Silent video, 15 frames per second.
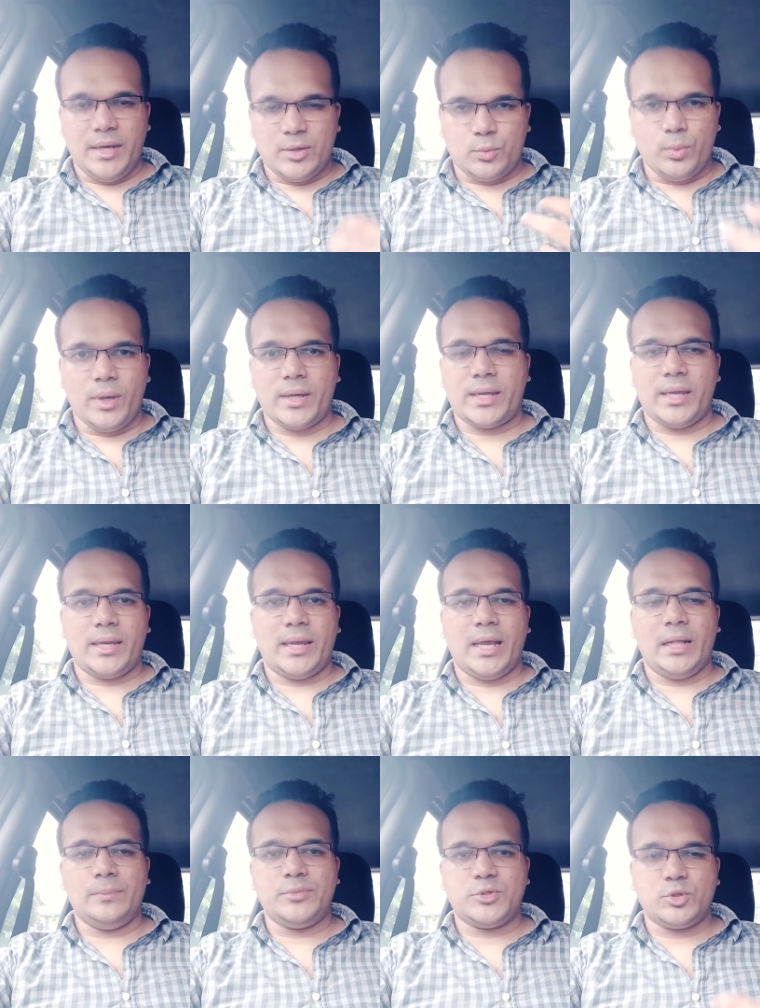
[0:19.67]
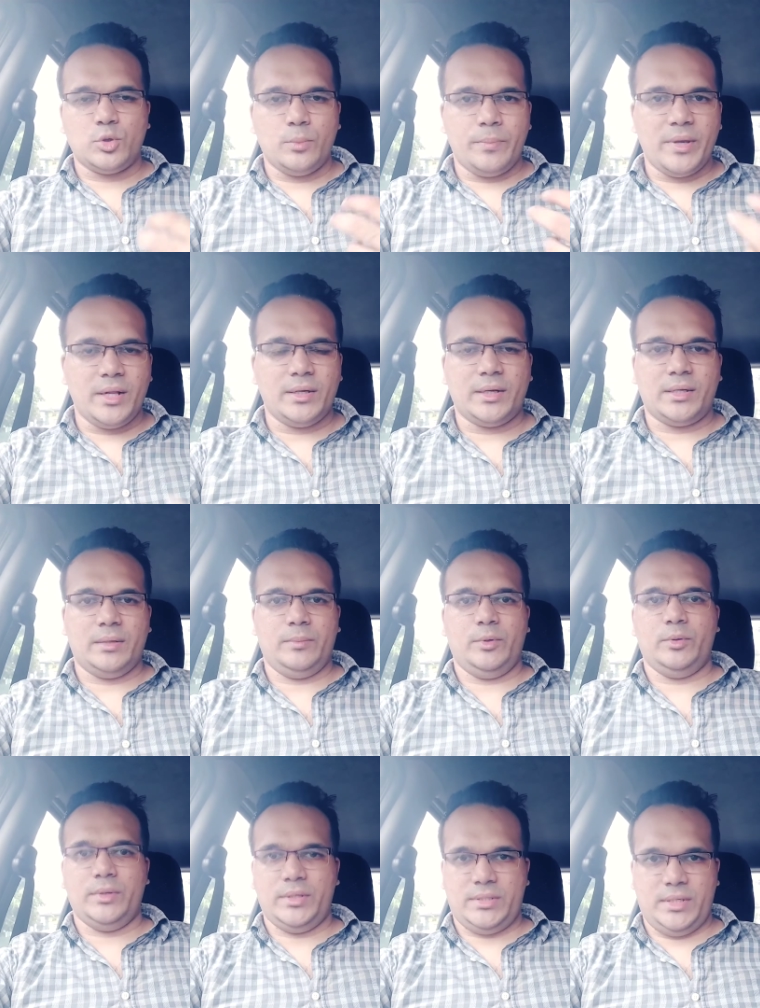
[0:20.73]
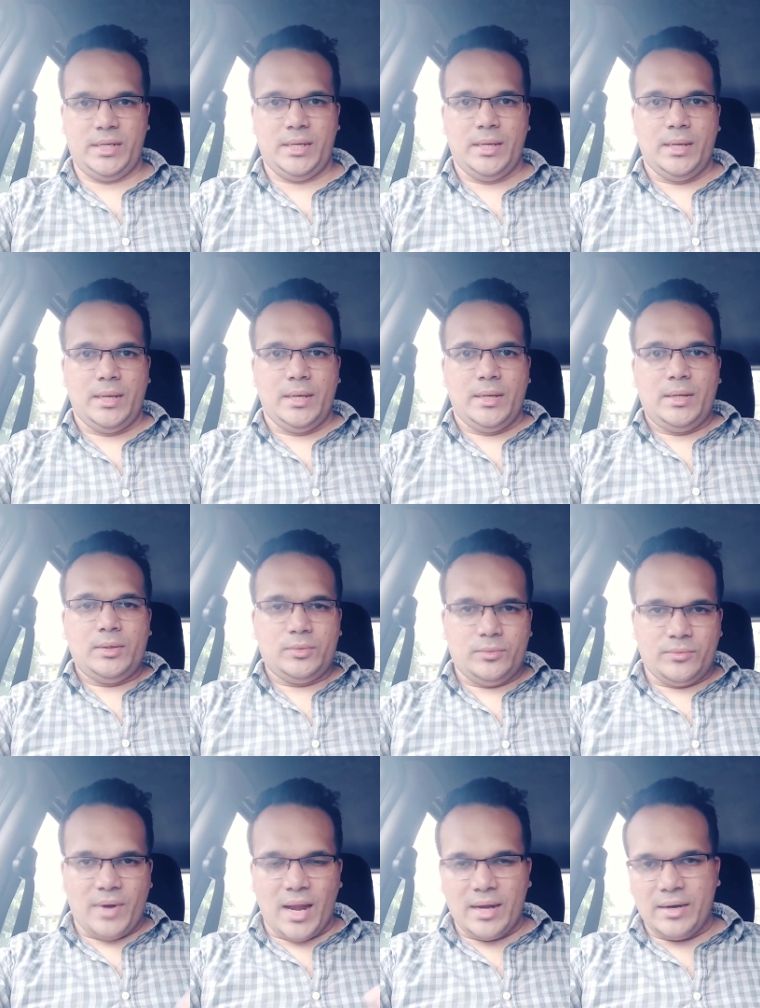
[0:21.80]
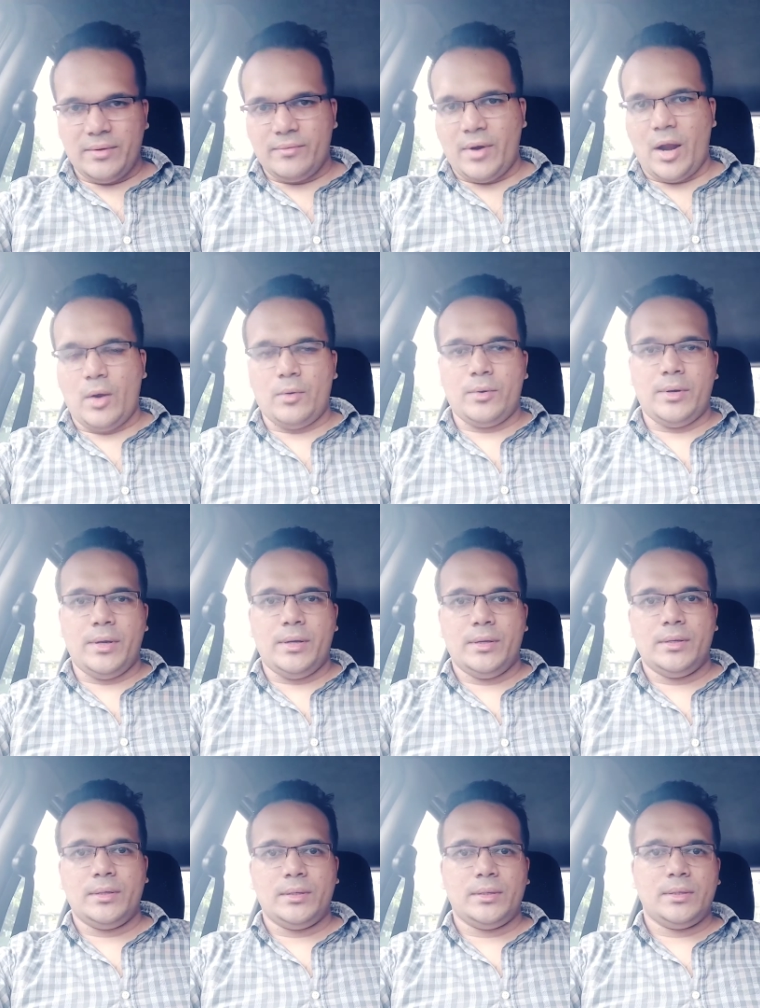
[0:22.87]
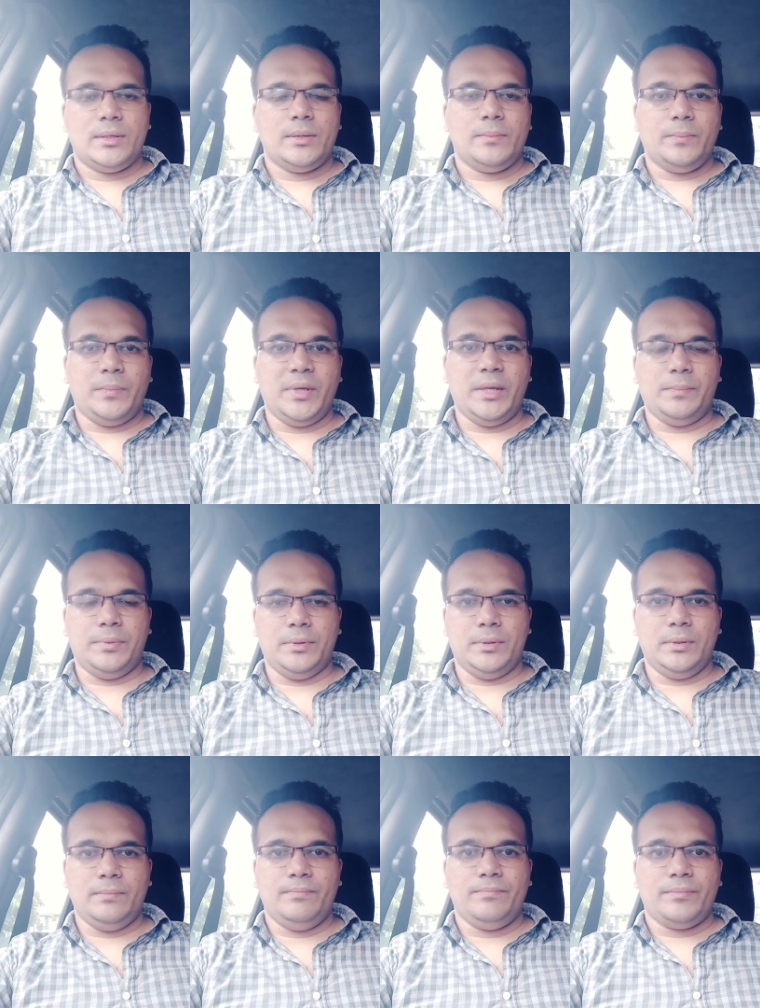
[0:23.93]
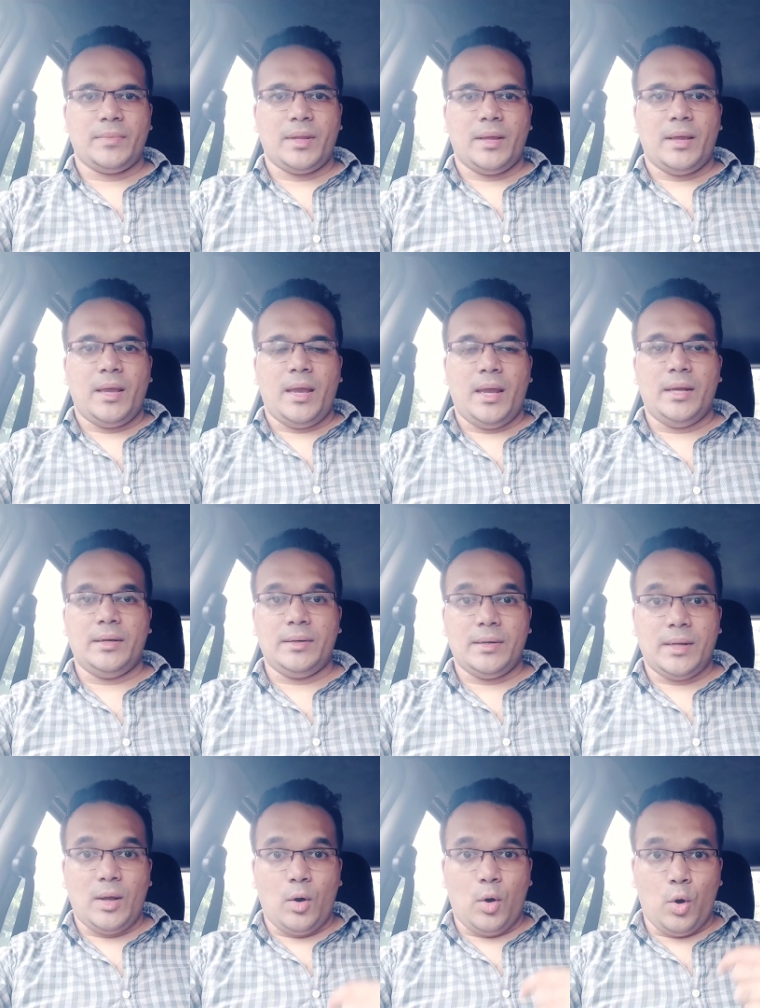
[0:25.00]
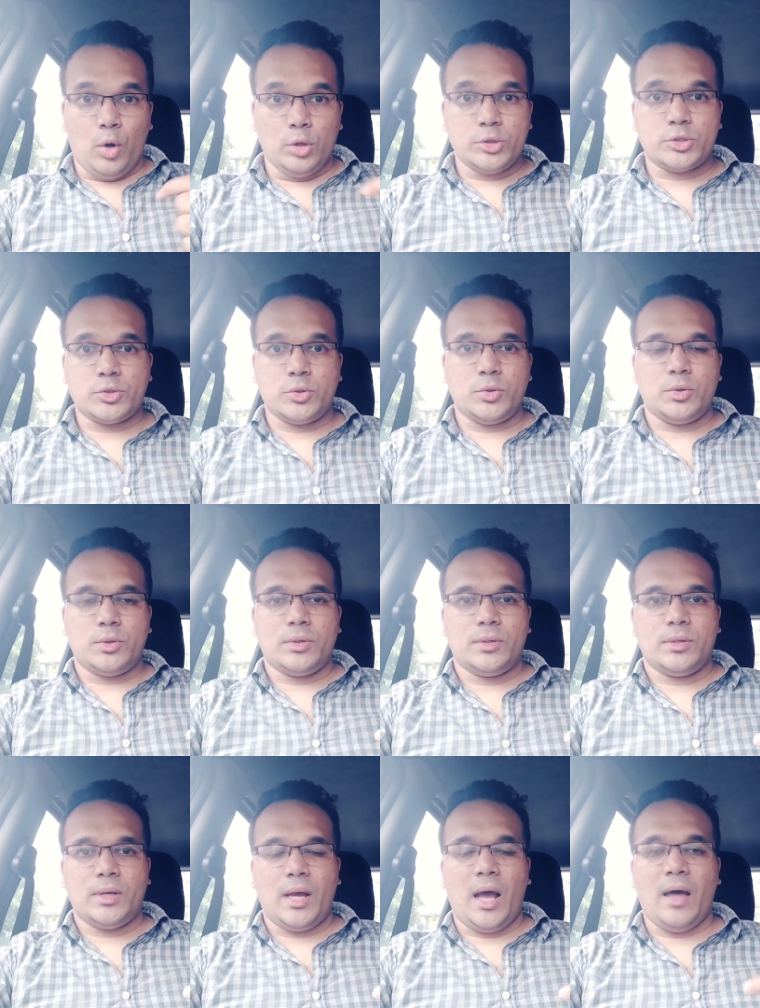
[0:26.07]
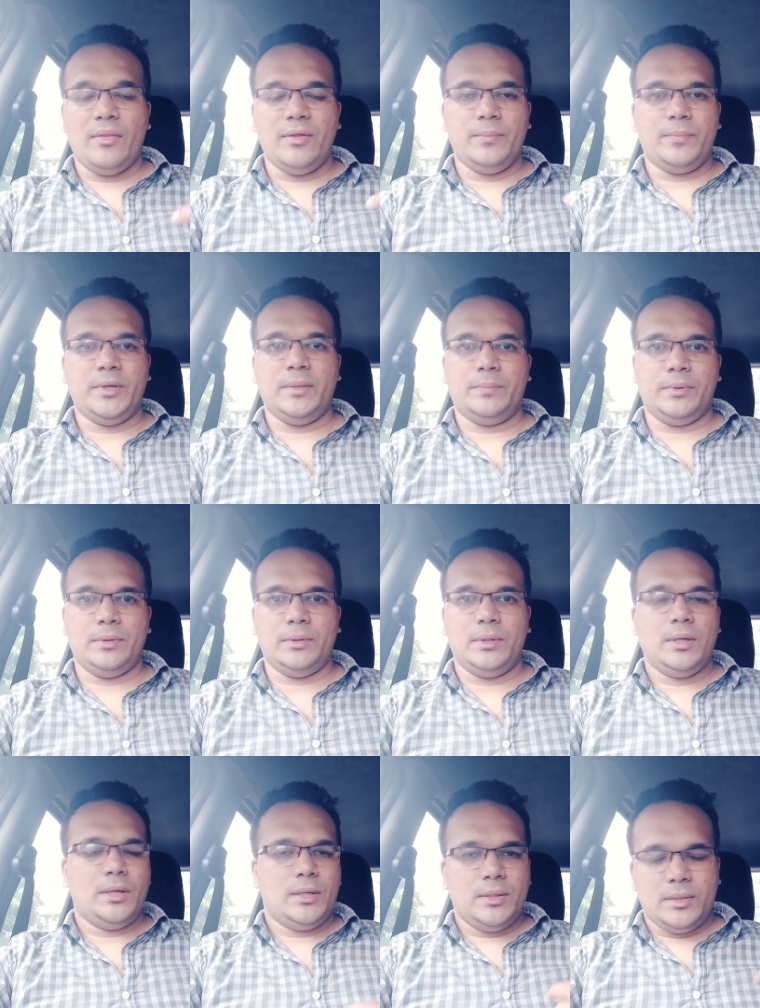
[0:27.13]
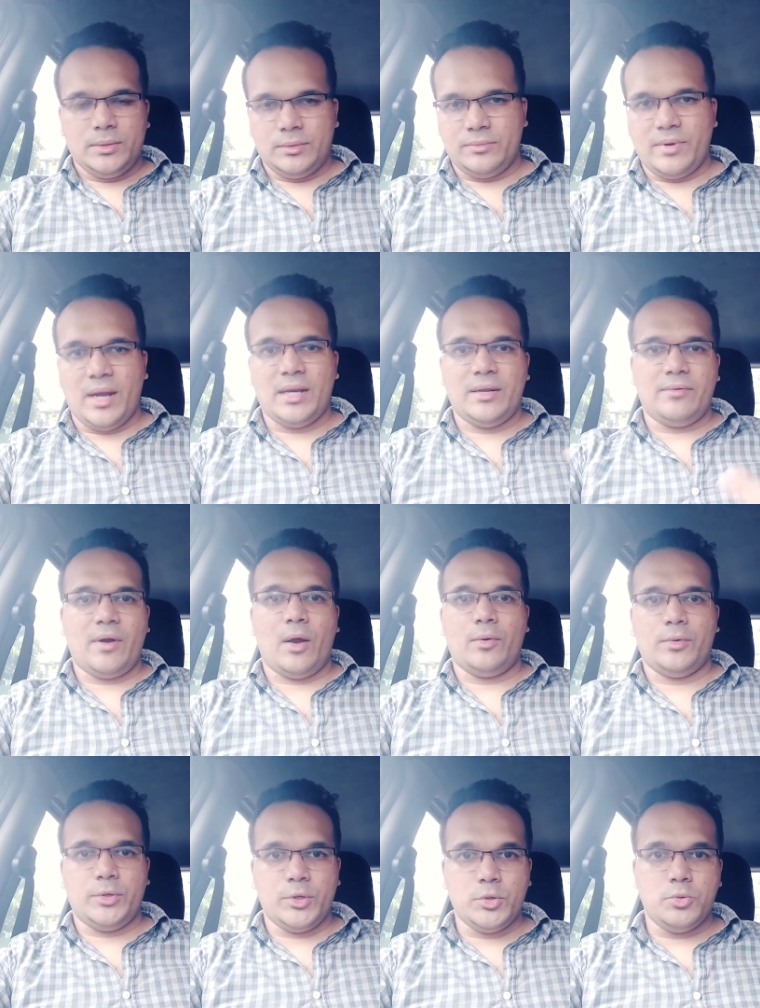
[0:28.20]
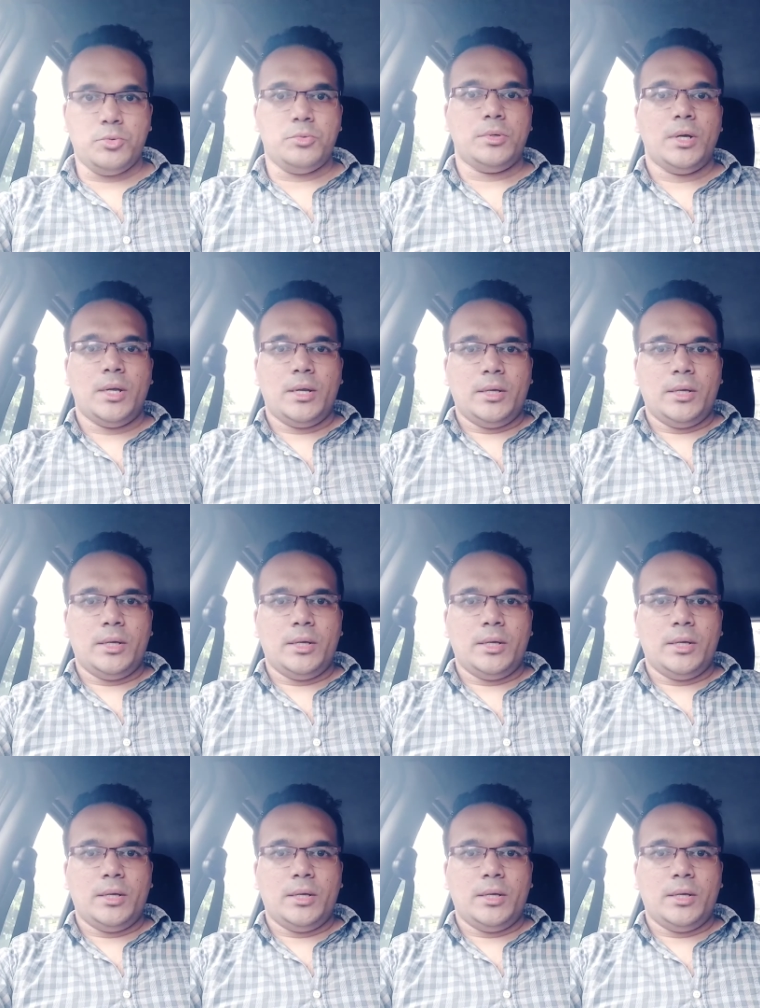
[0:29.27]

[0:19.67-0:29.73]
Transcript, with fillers: Networking helps you build community to rally around people and also other people to rally around you.